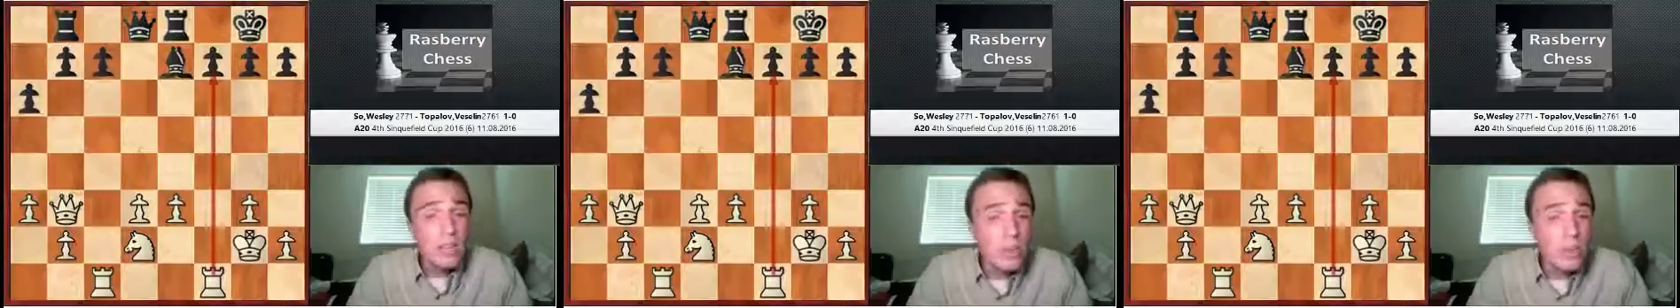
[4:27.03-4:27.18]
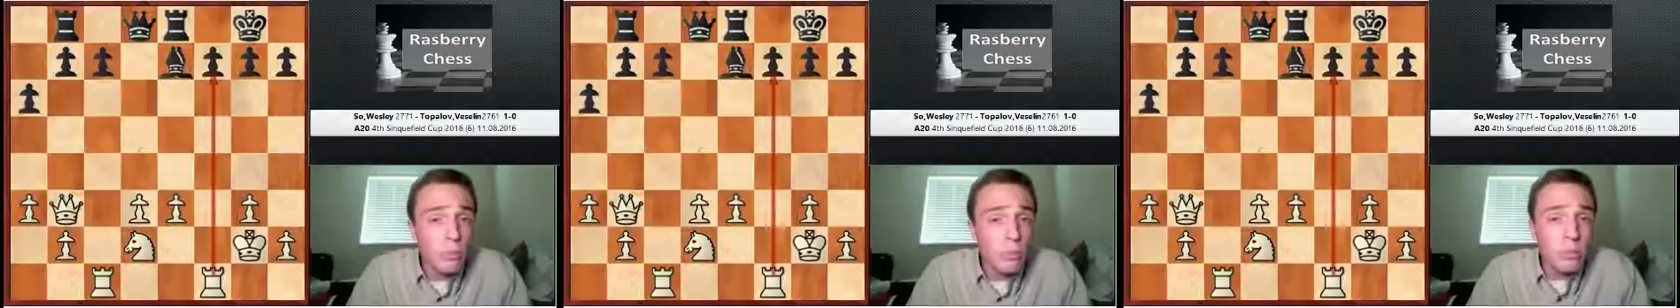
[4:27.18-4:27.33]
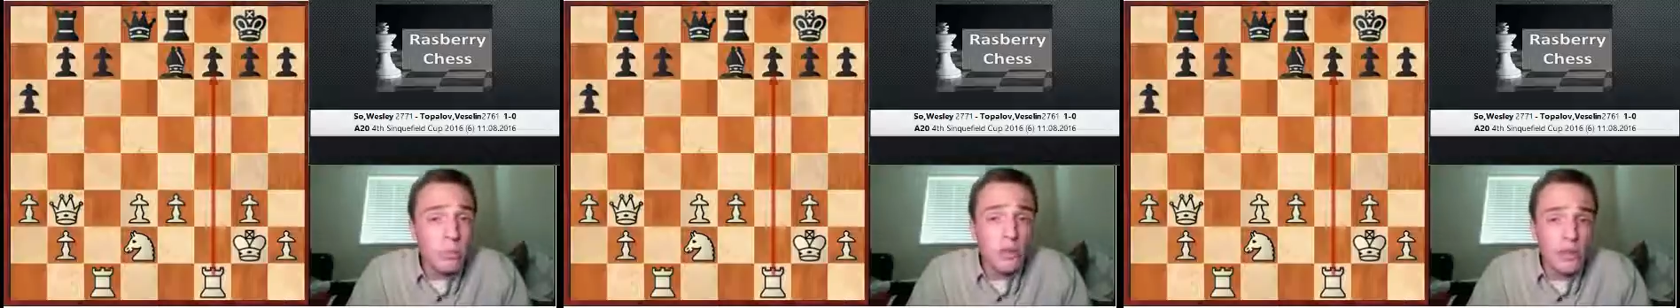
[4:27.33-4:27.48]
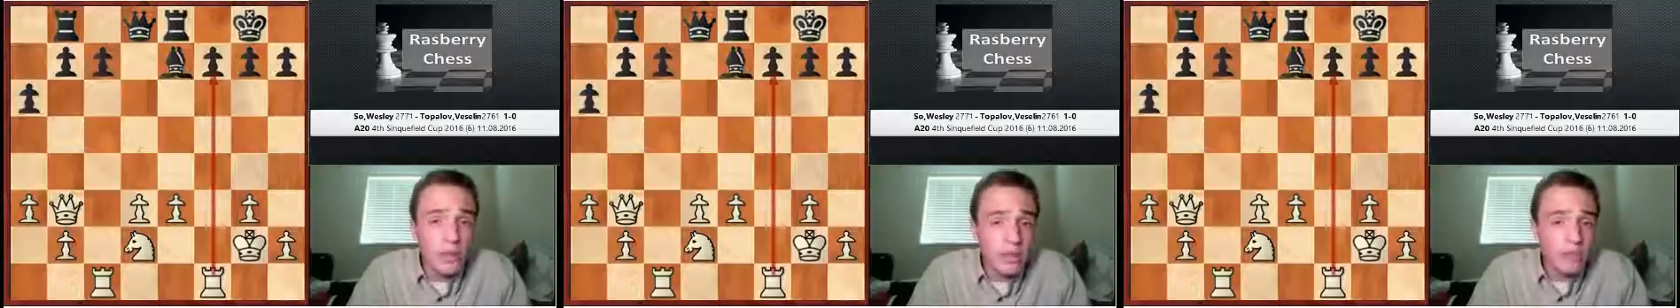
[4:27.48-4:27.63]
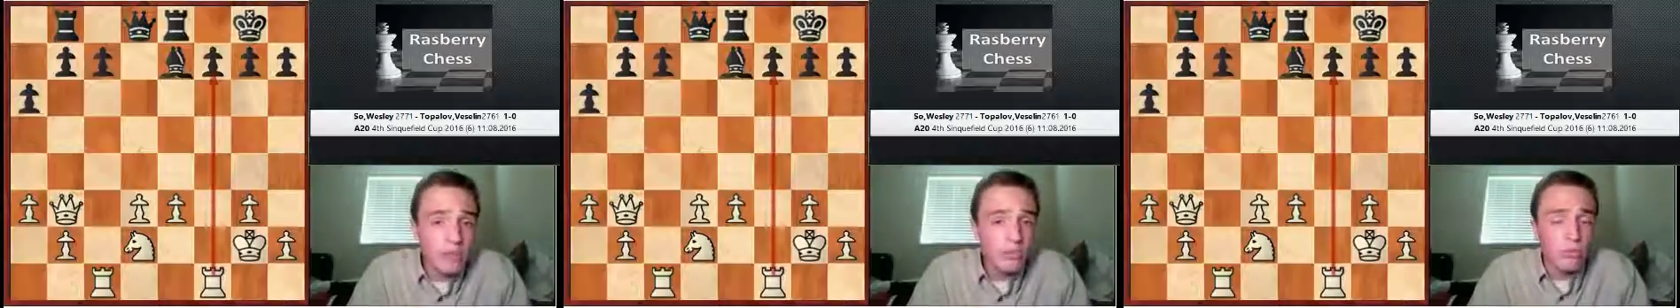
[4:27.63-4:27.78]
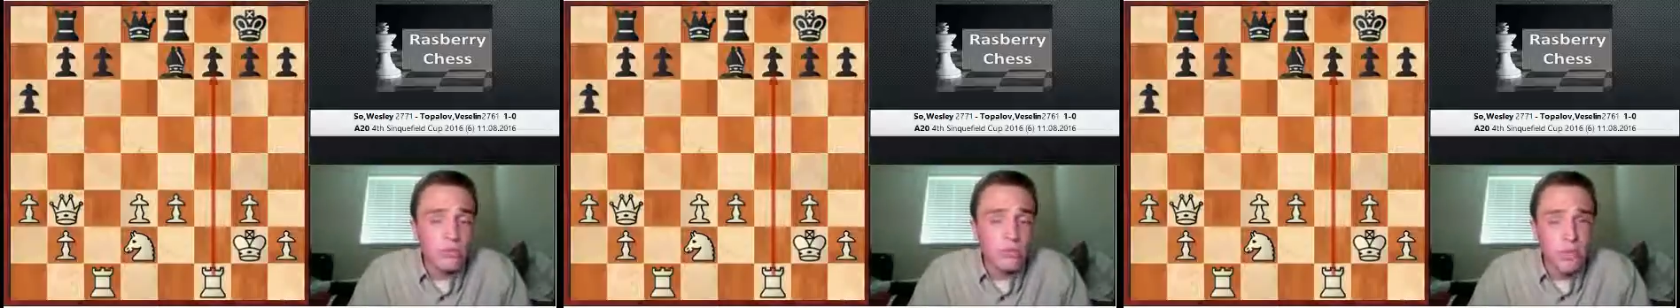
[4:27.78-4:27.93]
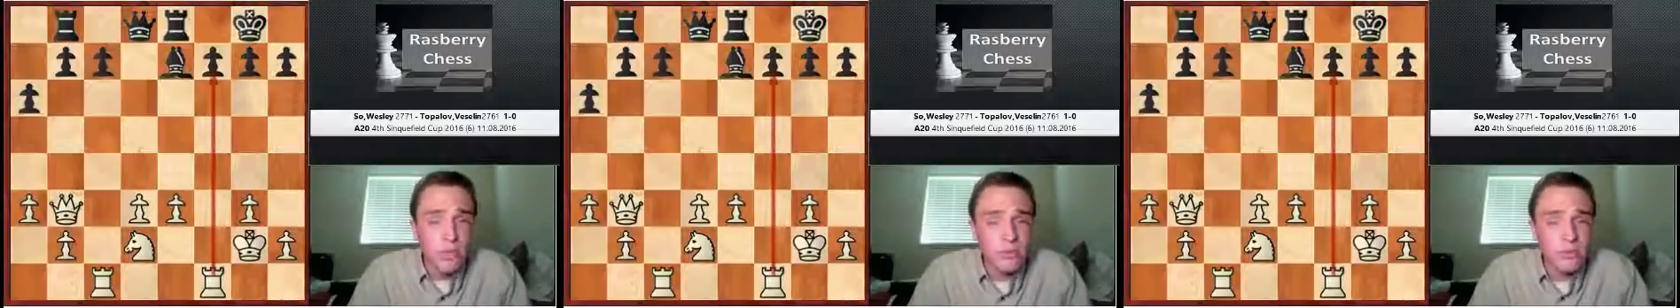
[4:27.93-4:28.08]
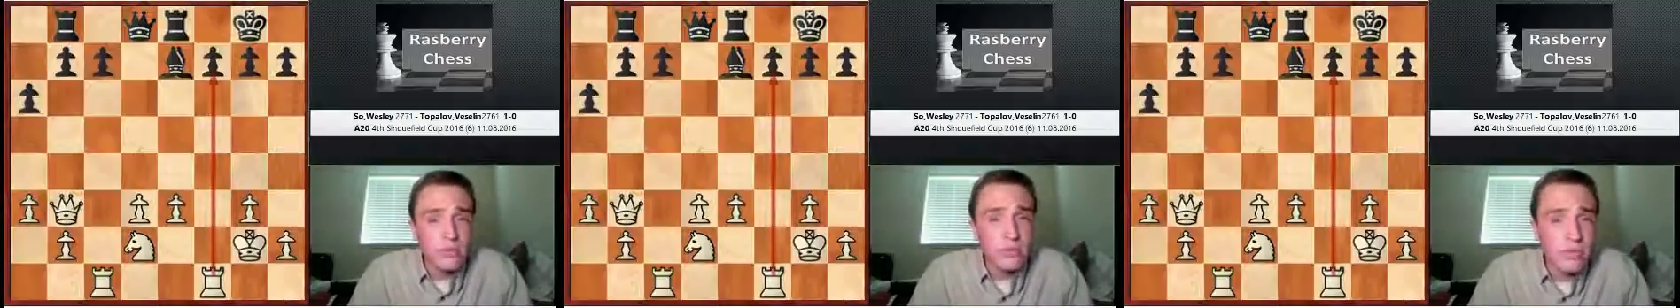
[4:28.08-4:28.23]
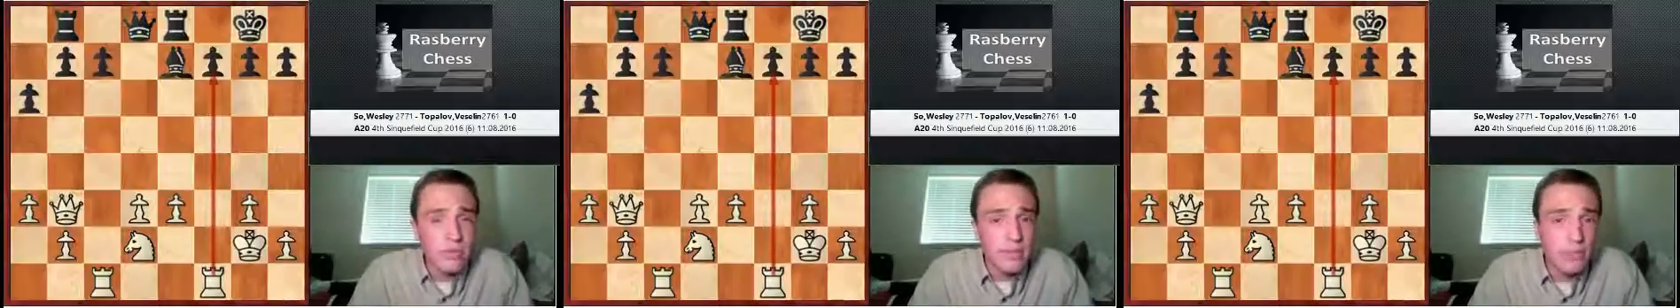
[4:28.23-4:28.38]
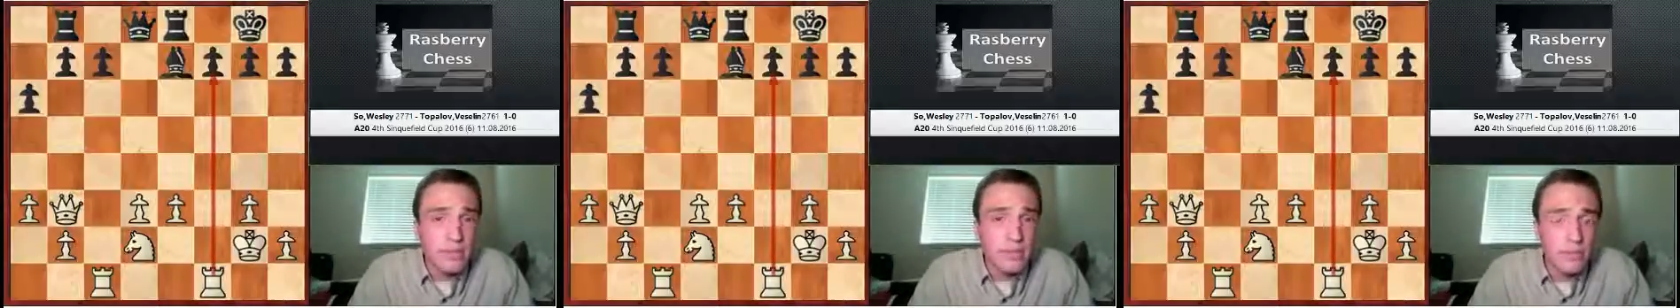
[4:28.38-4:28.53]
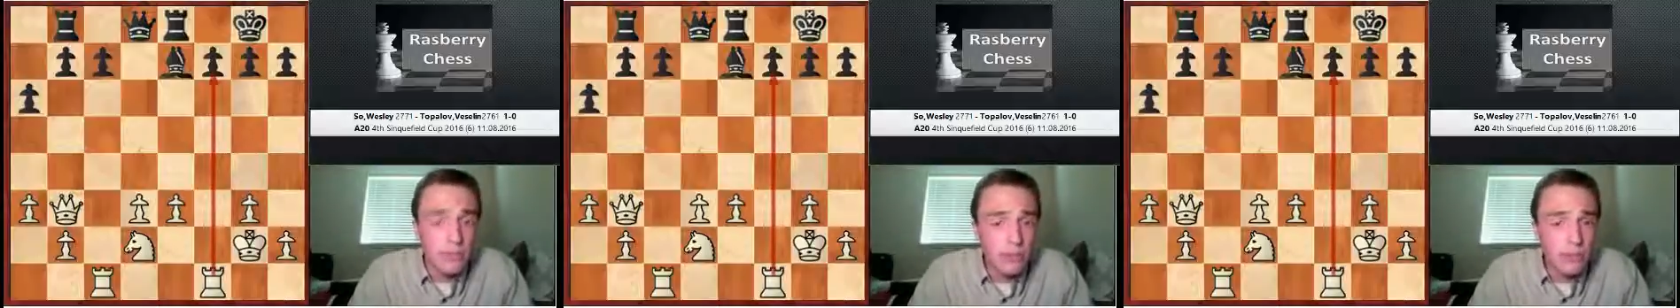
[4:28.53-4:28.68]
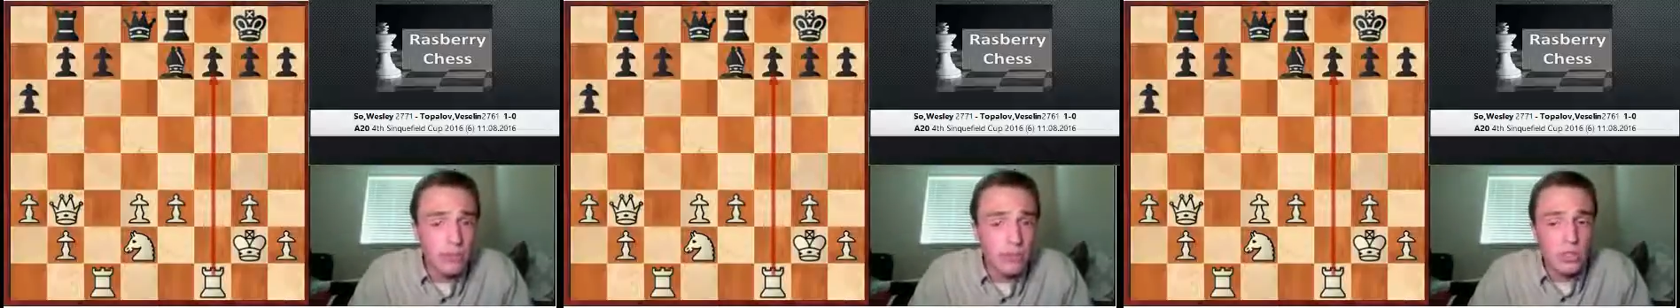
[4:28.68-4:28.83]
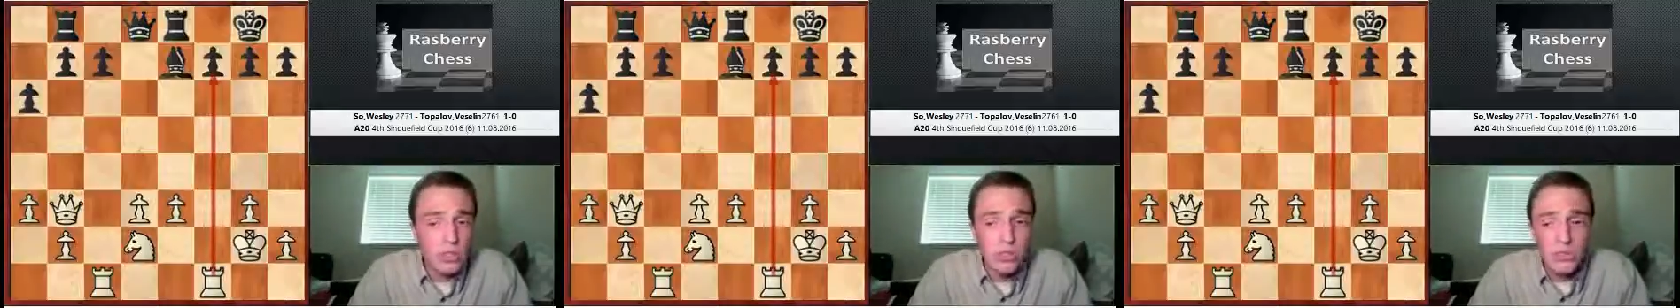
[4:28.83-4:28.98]
little bit interesting, the
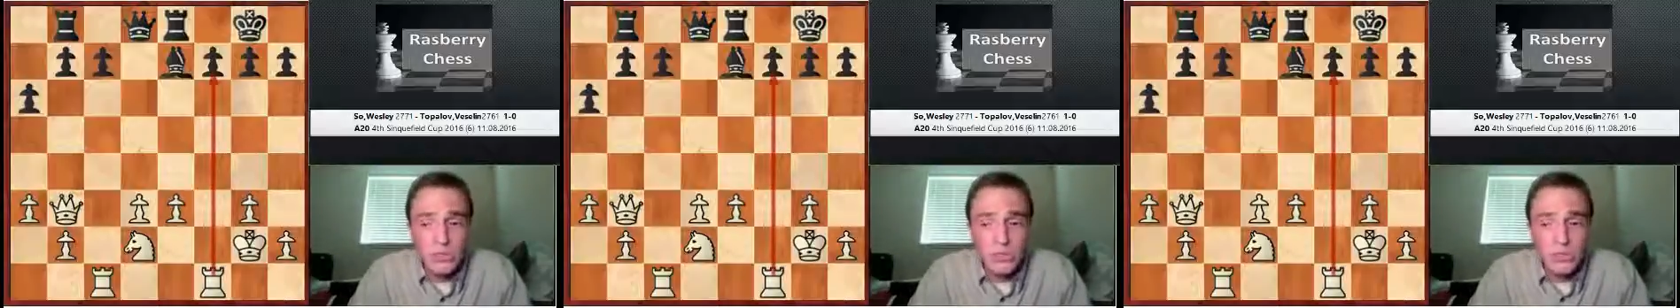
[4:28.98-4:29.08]
position.